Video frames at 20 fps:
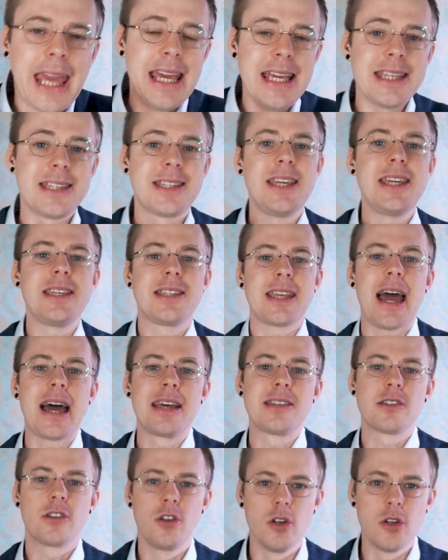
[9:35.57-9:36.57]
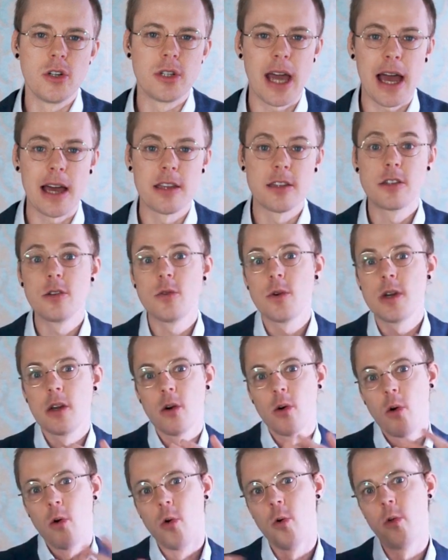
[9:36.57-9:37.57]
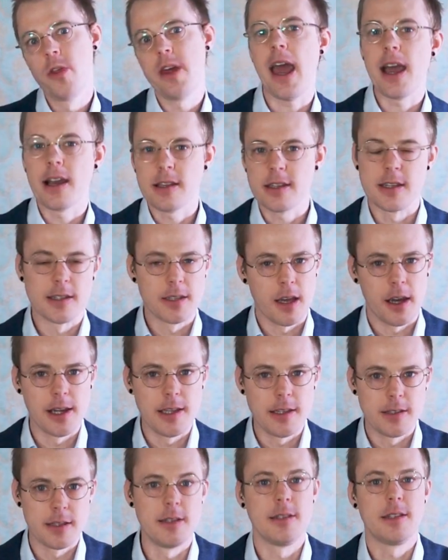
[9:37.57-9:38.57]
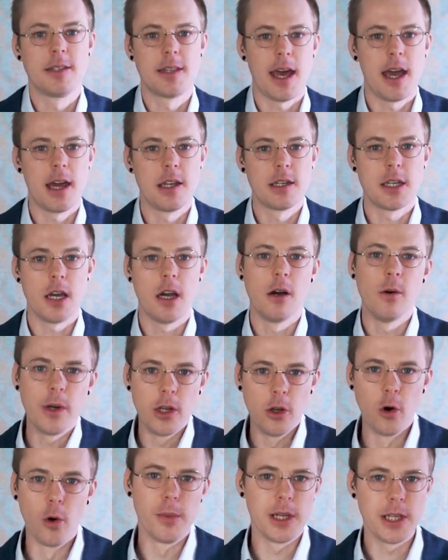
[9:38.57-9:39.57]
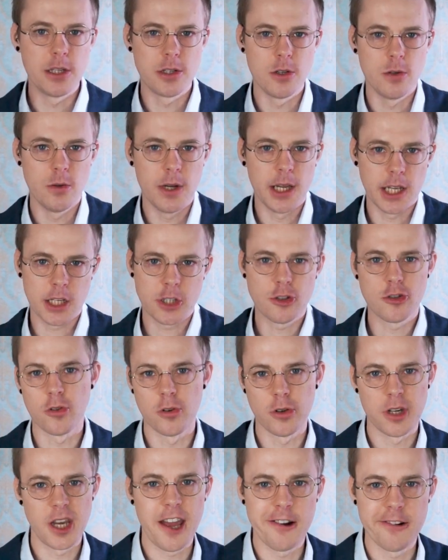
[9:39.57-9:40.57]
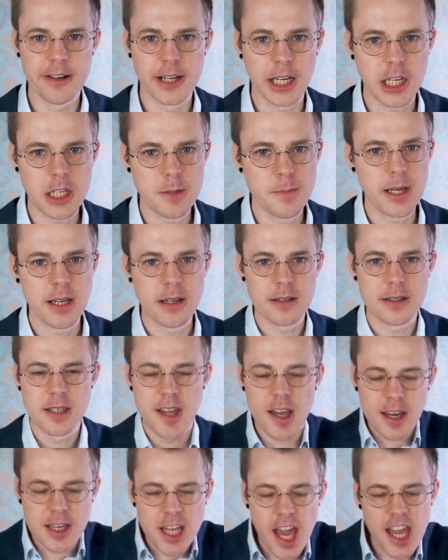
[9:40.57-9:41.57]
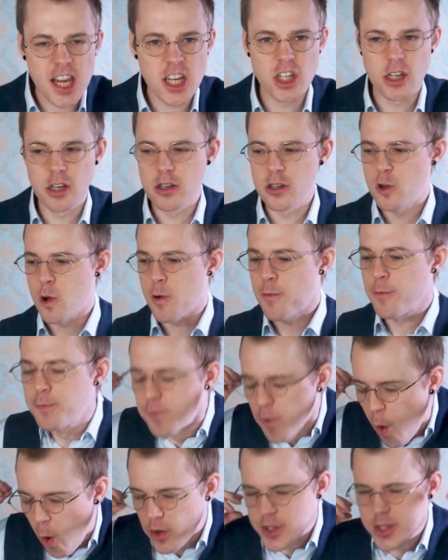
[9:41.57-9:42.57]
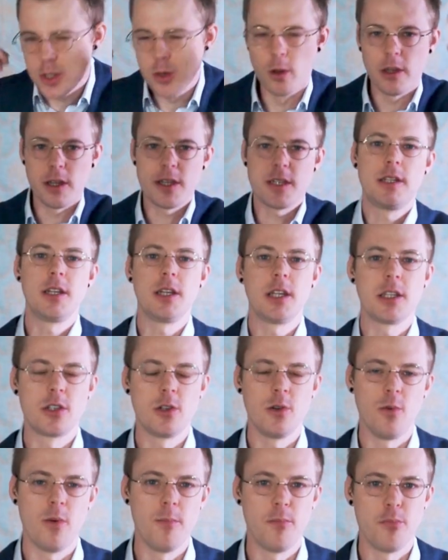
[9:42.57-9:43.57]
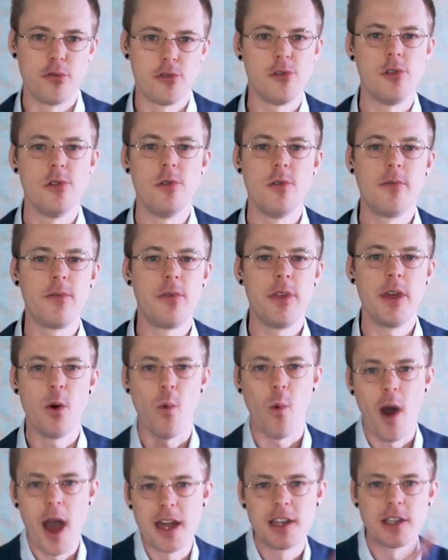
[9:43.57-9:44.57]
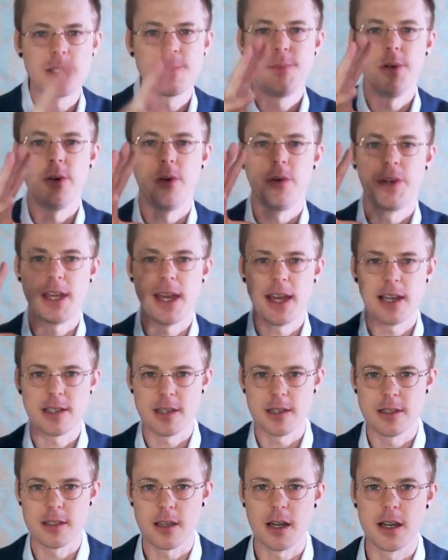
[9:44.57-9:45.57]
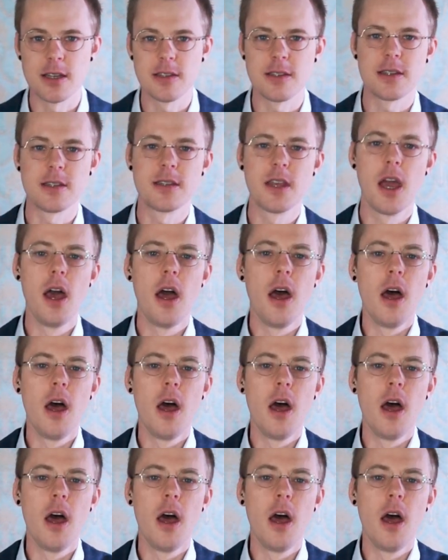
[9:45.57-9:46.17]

Is this as good as doing all the exercises that uh, we normally do in extraordinary English speakers? Dictation to force your listening to improve, the awareness building exercises,